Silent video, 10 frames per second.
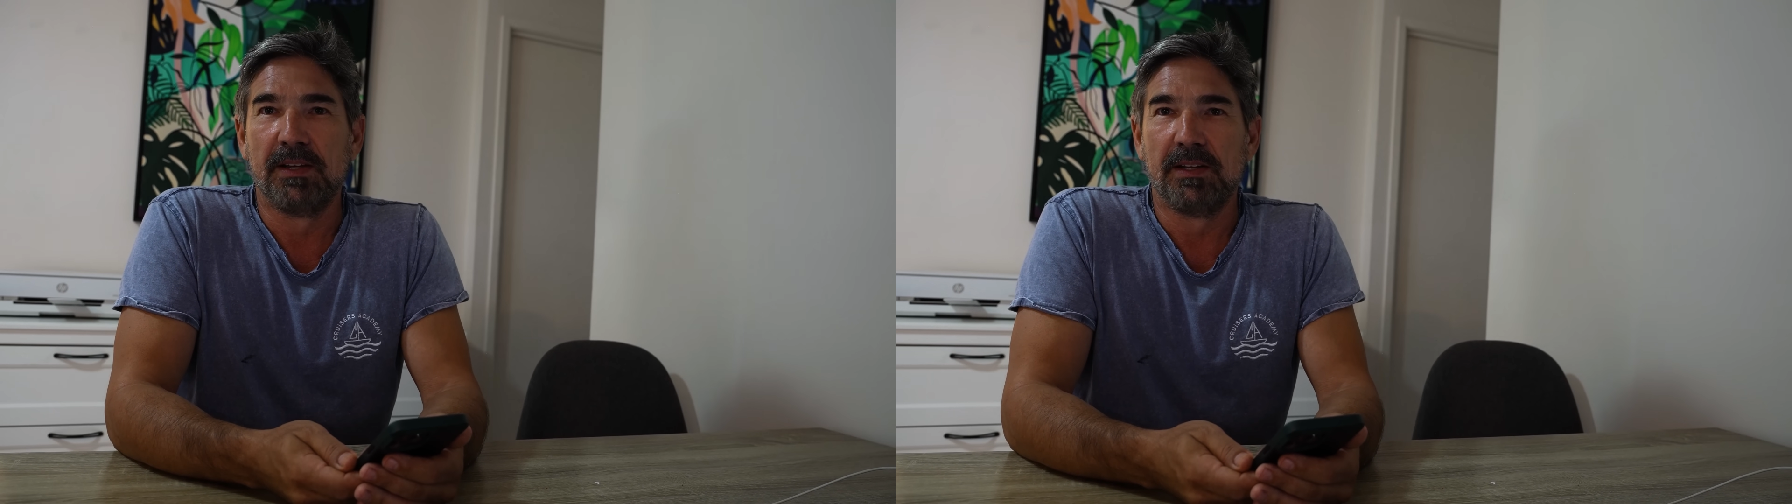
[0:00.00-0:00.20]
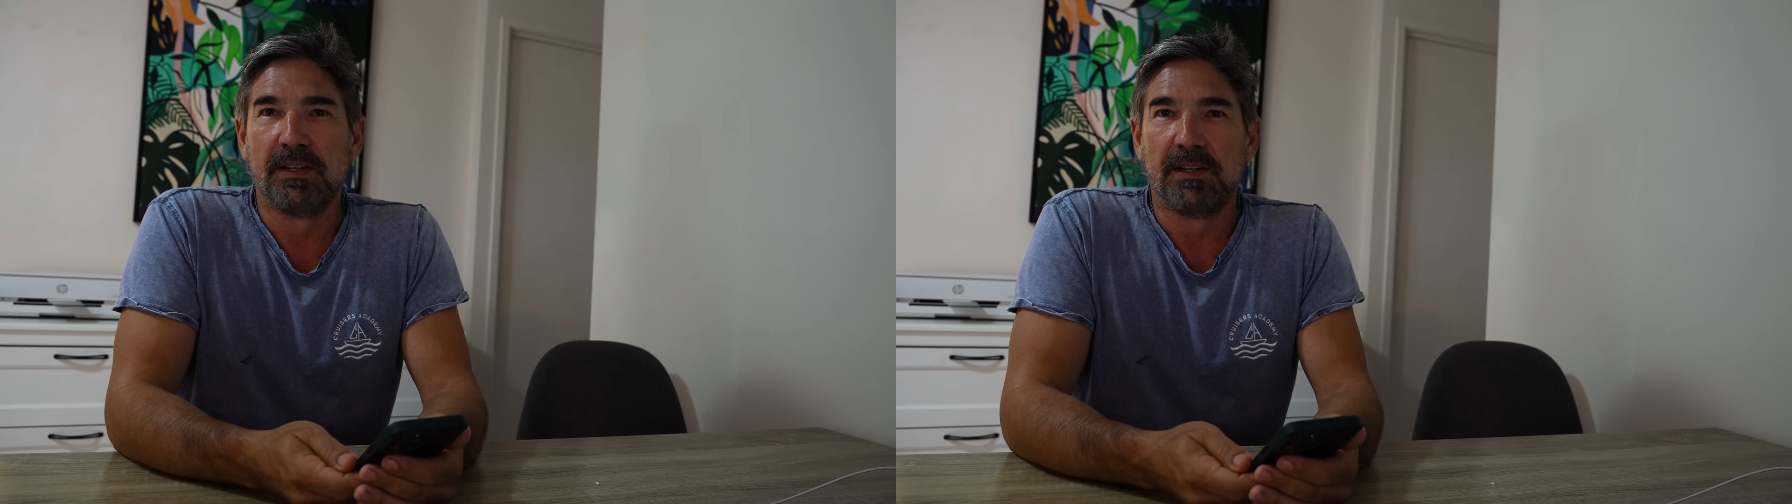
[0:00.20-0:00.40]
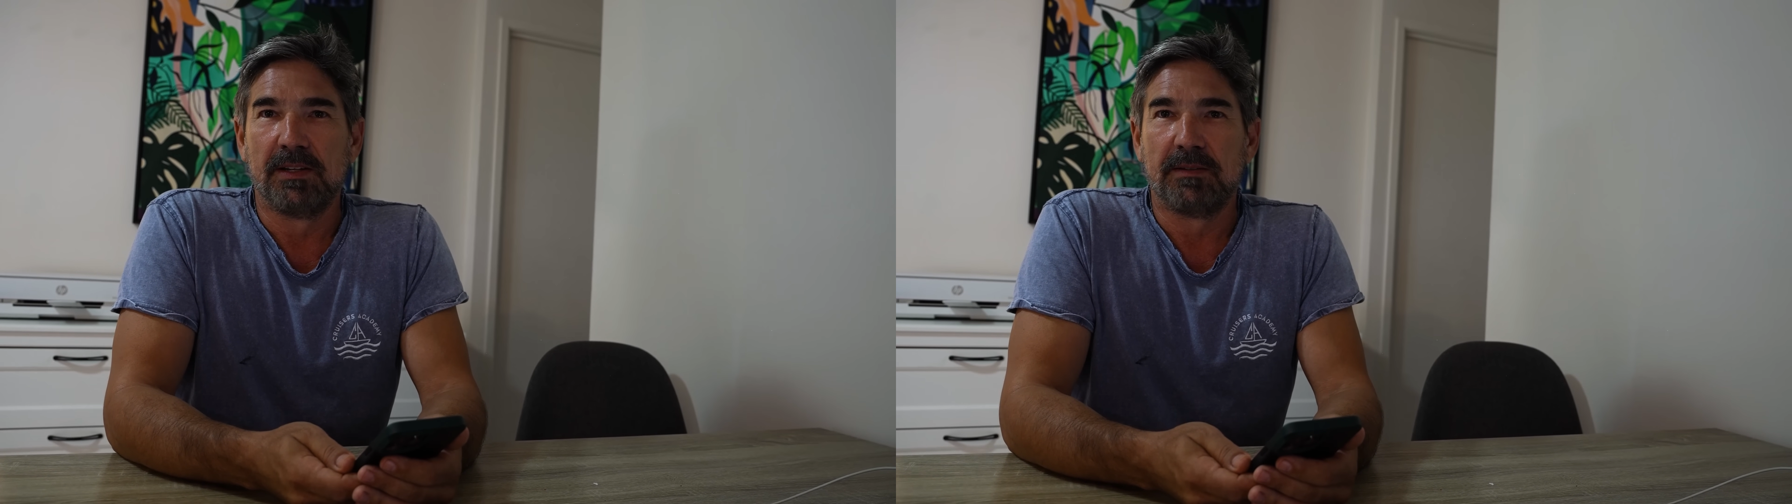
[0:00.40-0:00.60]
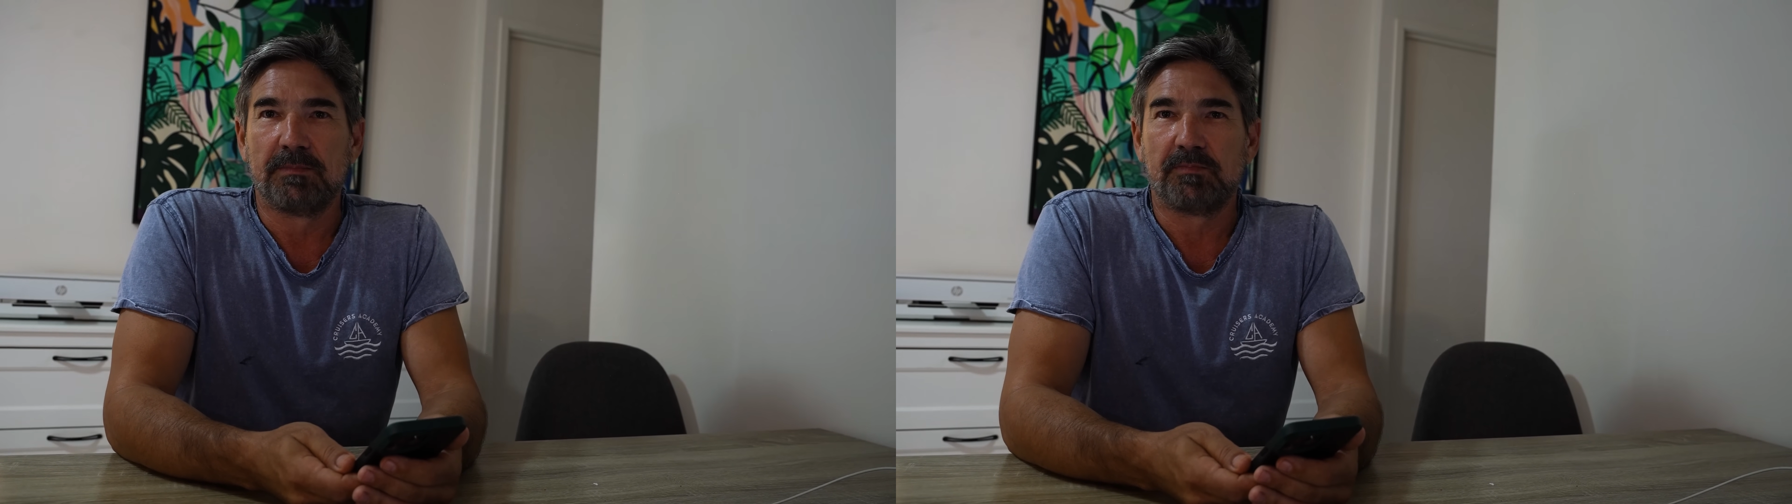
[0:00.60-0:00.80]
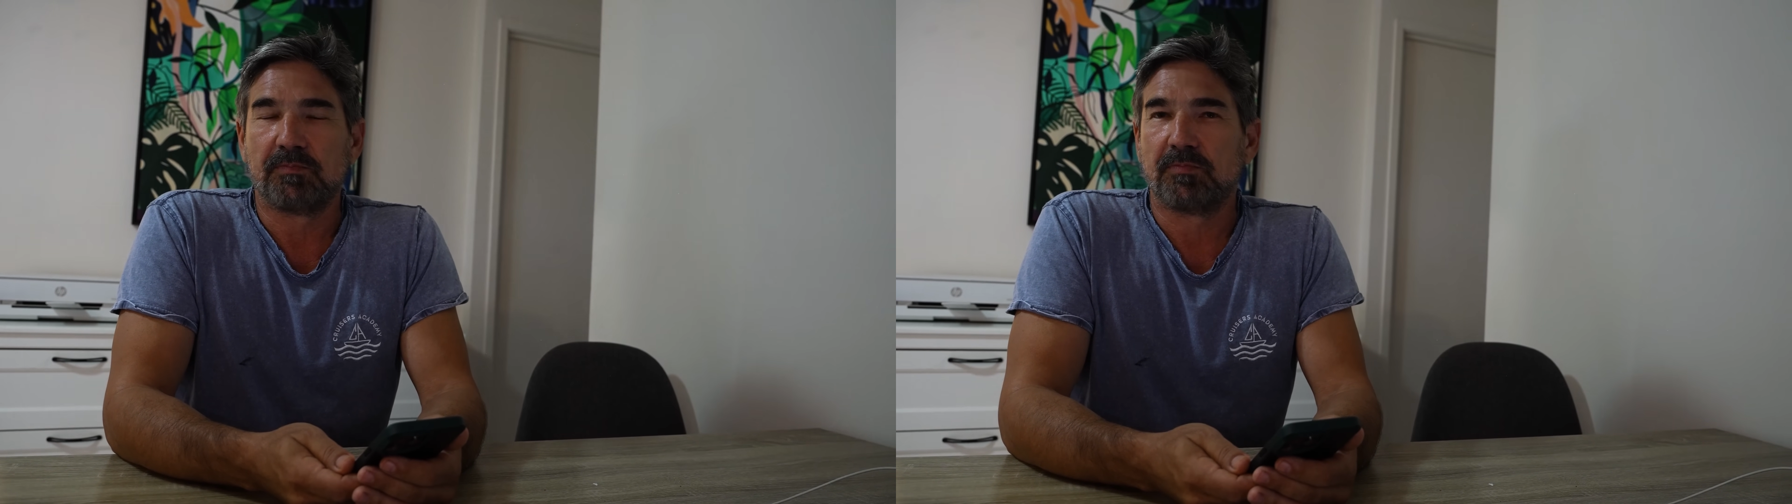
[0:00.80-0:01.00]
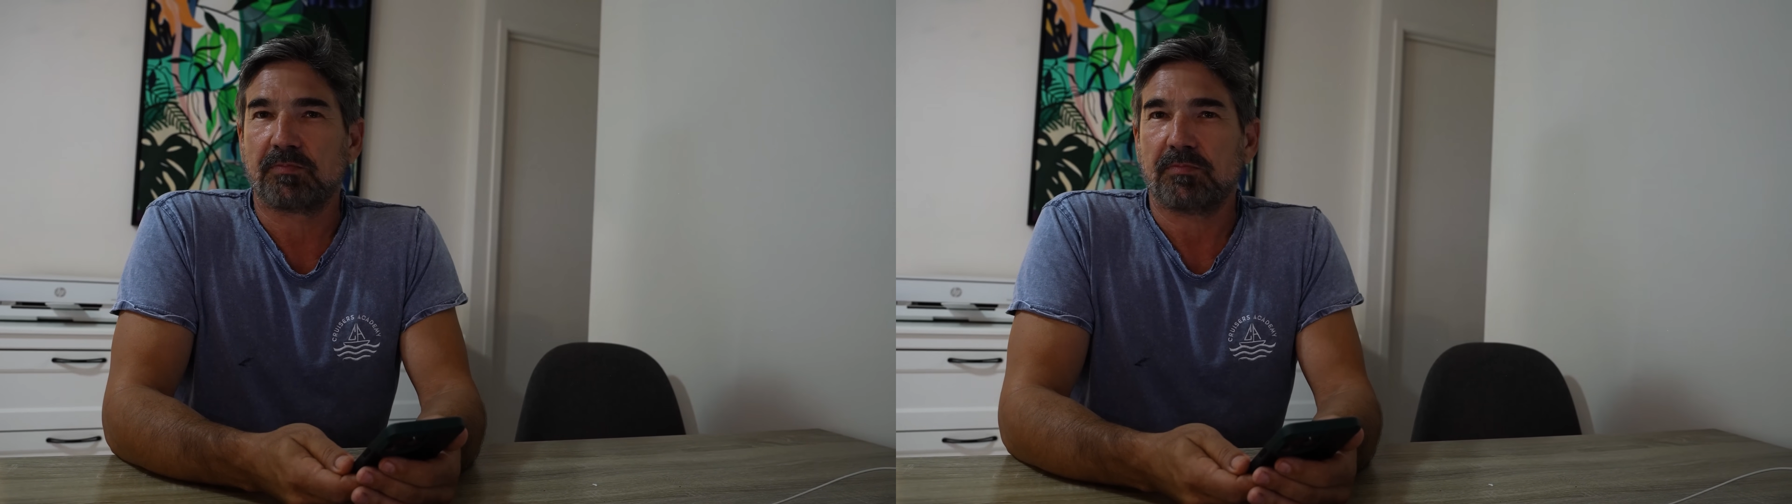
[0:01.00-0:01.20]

So do you feel,